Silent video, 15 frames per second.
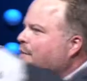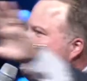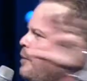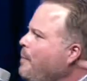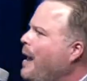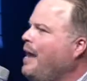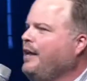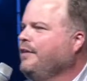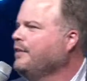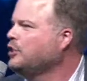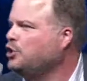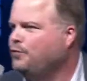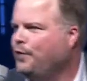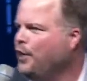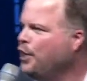everybody in
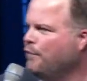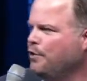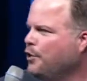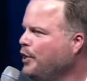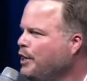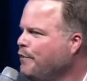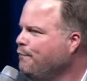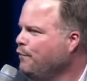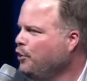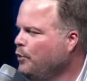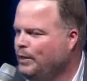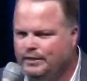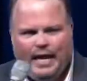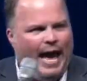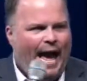the sphere of your
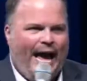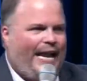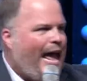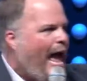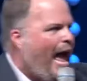influence. And